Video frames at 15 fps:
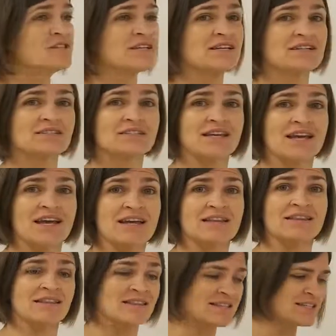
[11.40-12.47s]
that say
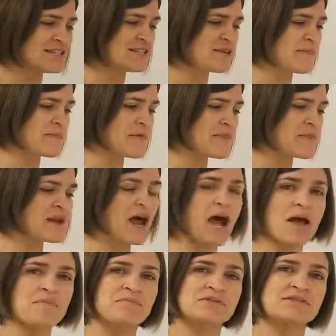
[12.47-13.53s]
that this is something that
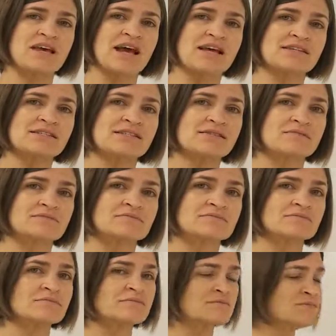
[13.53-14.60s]
I possess.
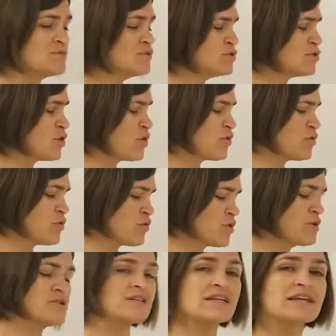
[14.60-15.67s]
So the
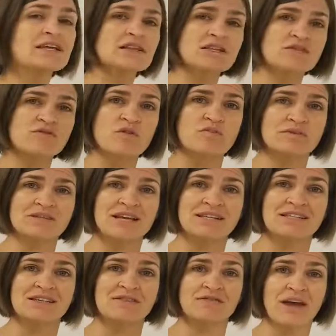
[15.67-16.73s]
words in English for
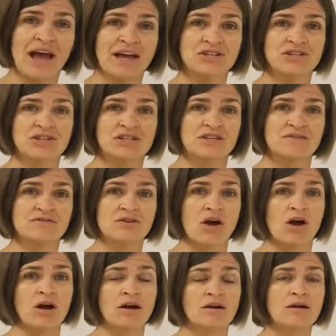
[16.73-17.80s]
possessive adjectives
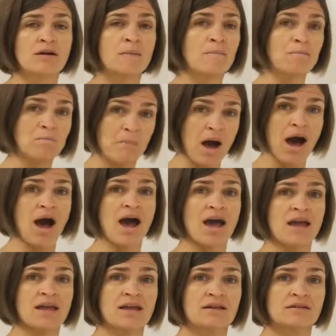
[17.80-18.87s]
are
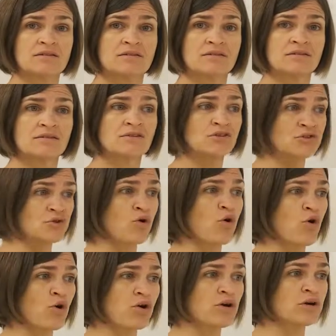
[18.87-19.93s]
my,
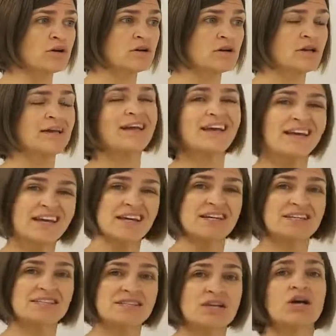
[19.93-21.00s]
your,
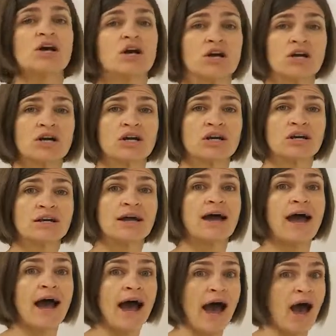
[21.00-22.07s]
his, her,
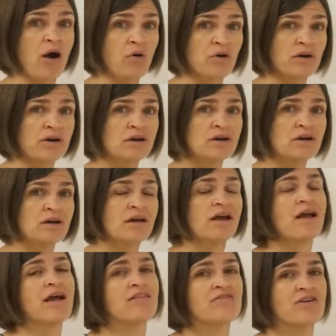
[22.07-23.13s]
our,
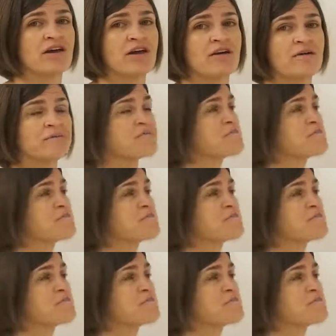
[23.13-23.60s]
and their.